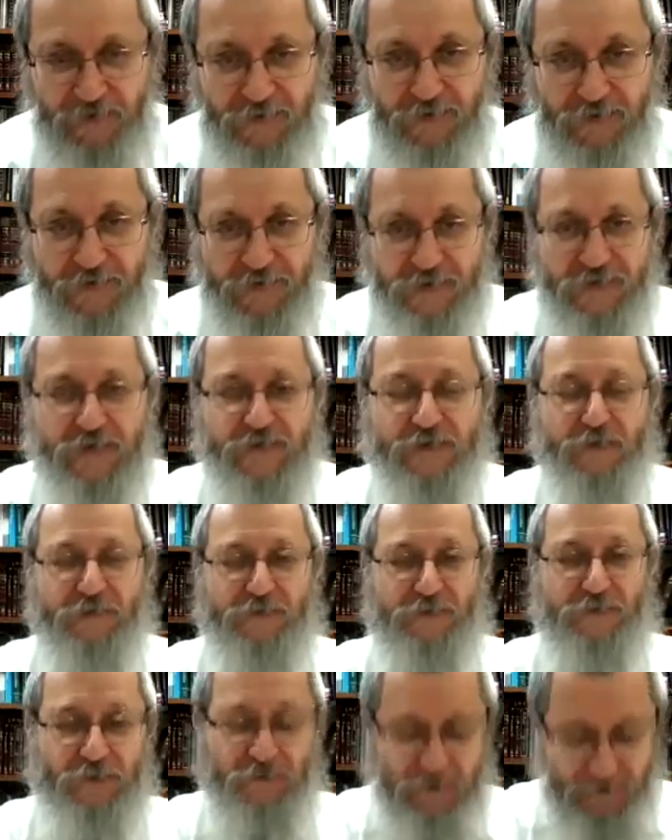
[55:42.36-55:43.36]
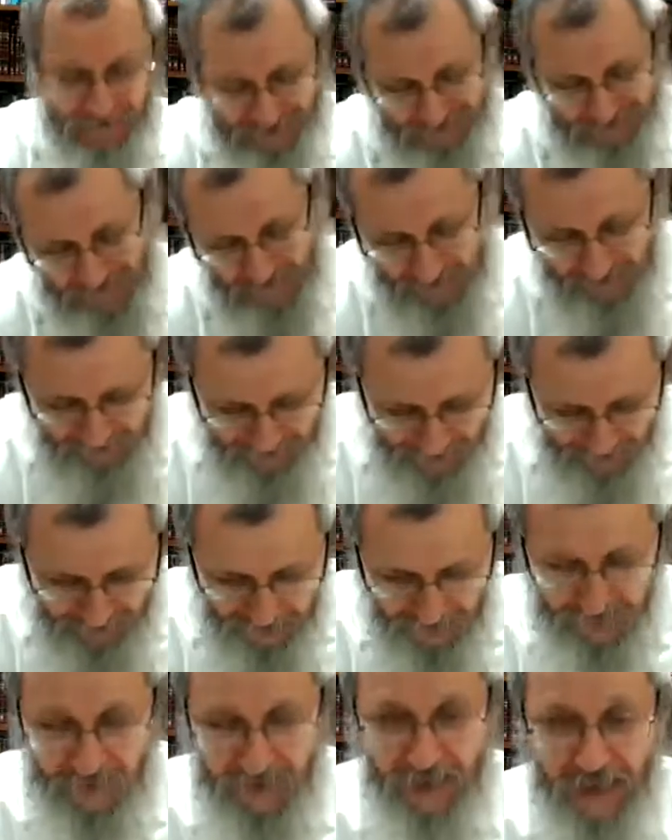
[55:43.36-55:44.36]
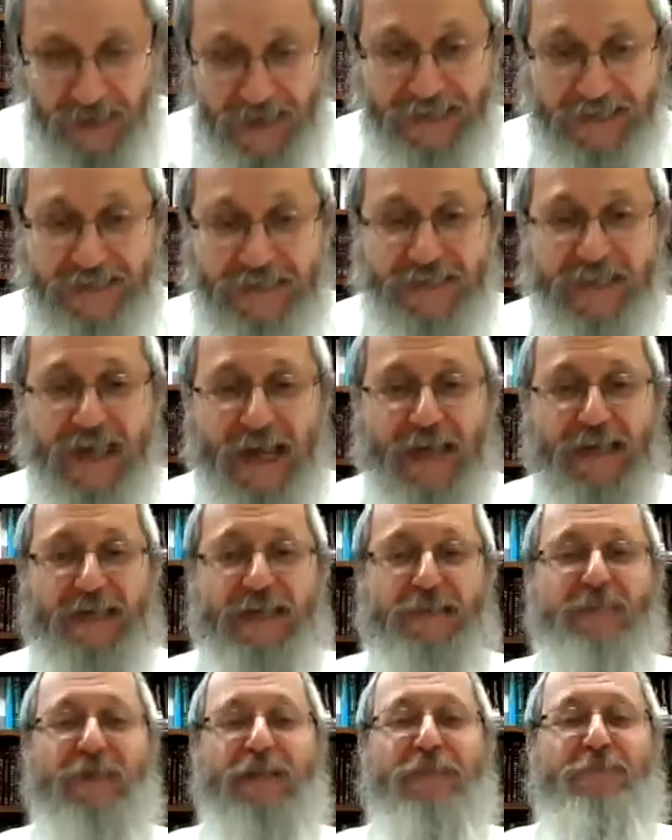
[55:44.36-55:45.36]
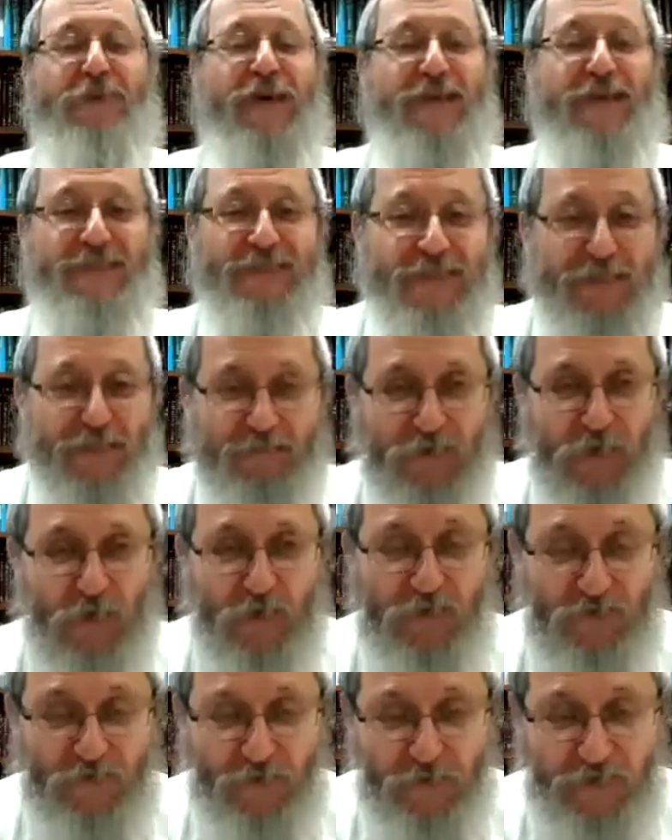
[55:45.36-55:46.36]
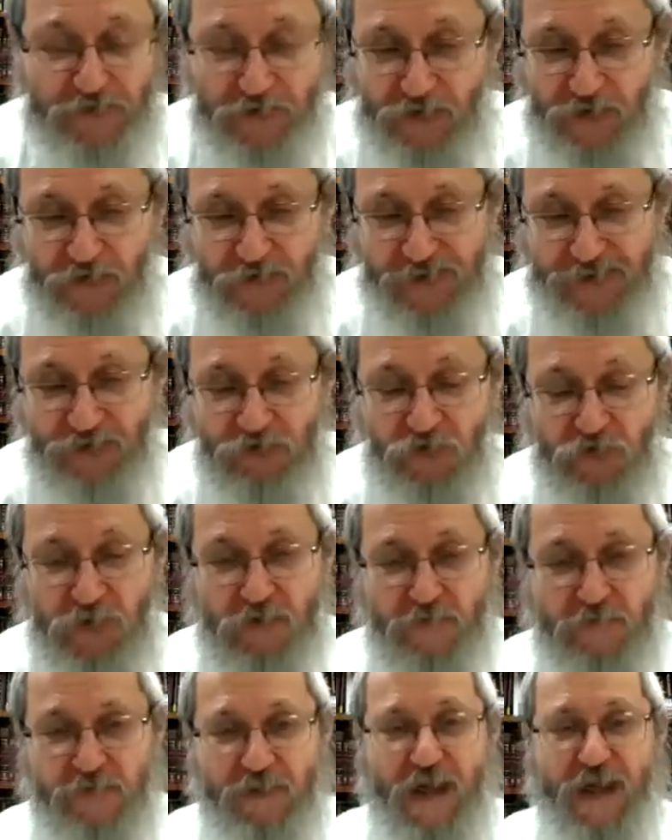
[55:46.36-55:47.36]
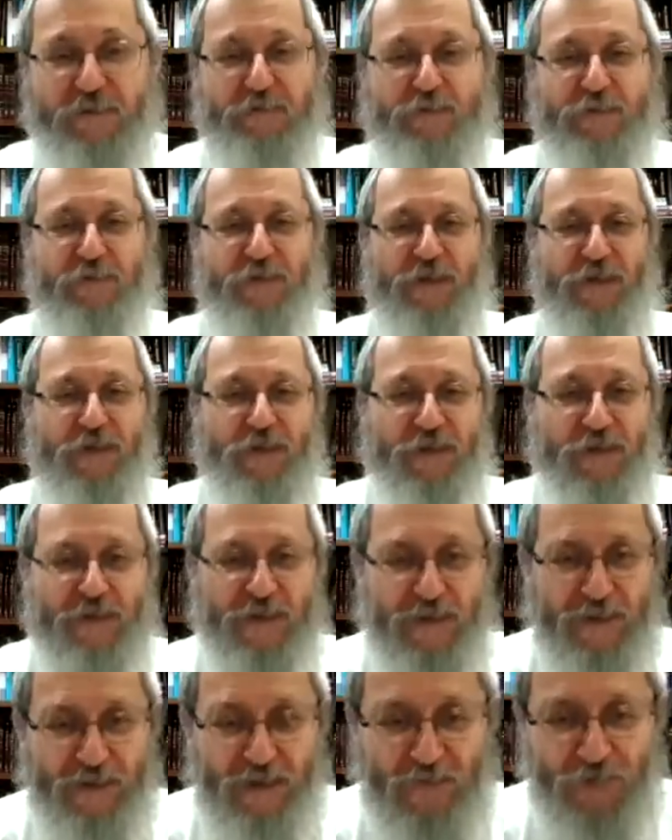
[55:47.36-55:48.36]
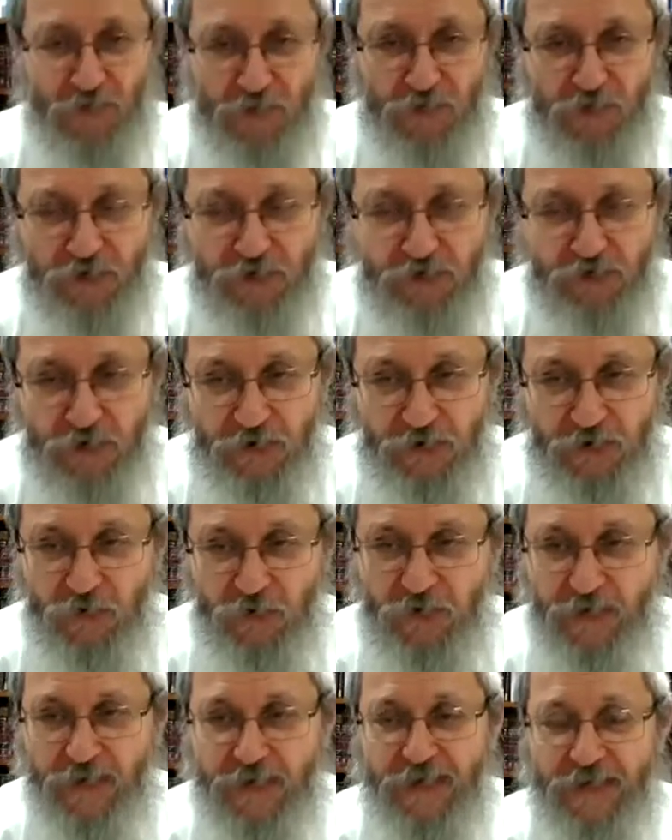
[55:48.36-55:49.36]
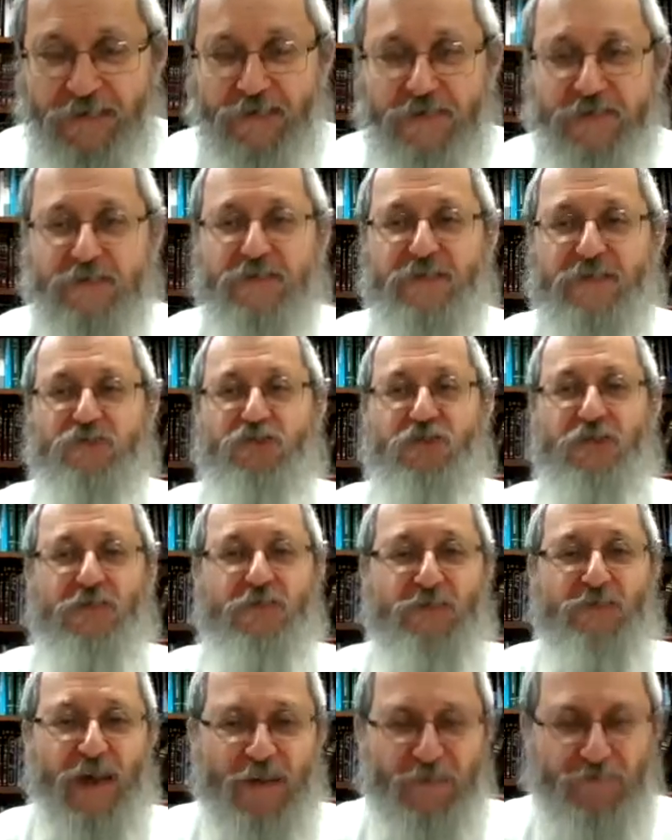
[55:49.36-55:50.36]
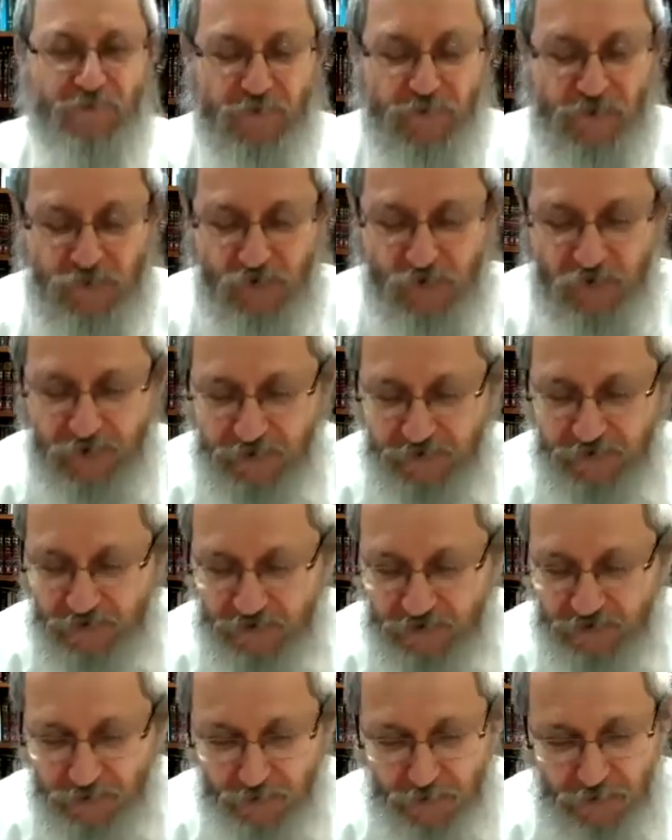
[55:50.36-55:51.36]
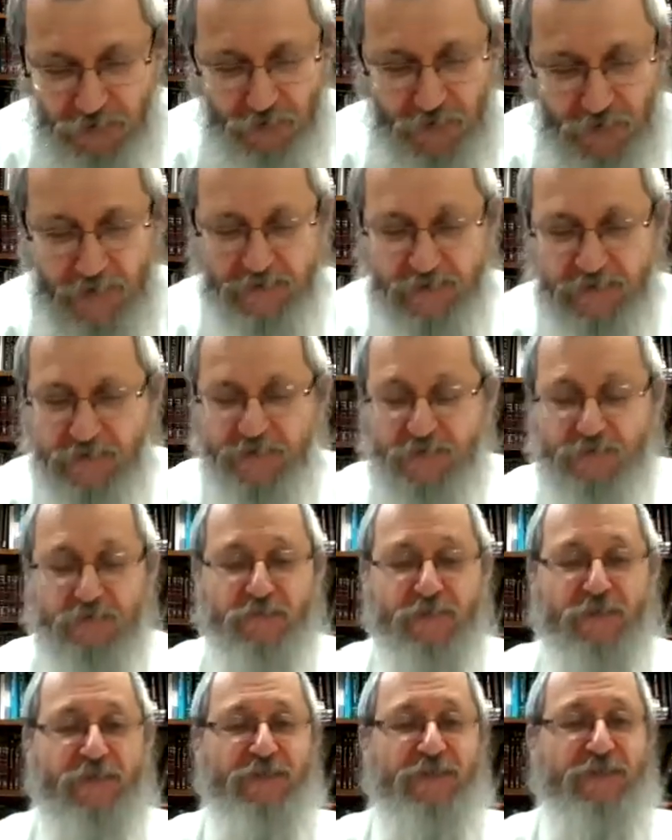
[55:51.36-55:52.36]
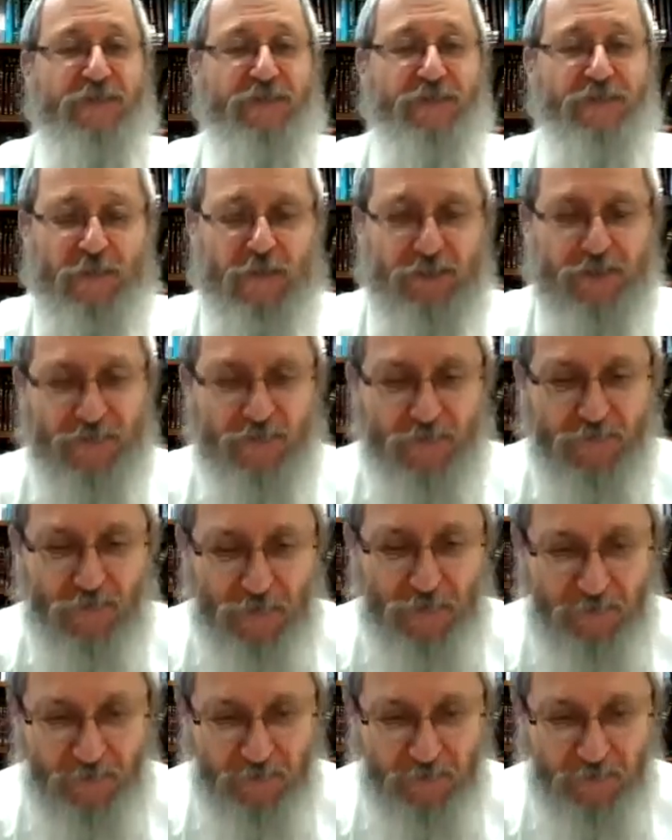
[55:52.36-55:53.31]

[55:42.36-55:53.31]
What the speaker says: the study of Torah, right? We refer to the Torah as a tree of life. If we learn Torah, we're connected to the tree of life, to eternity, to spirituality, to divinity, and so on and so forth.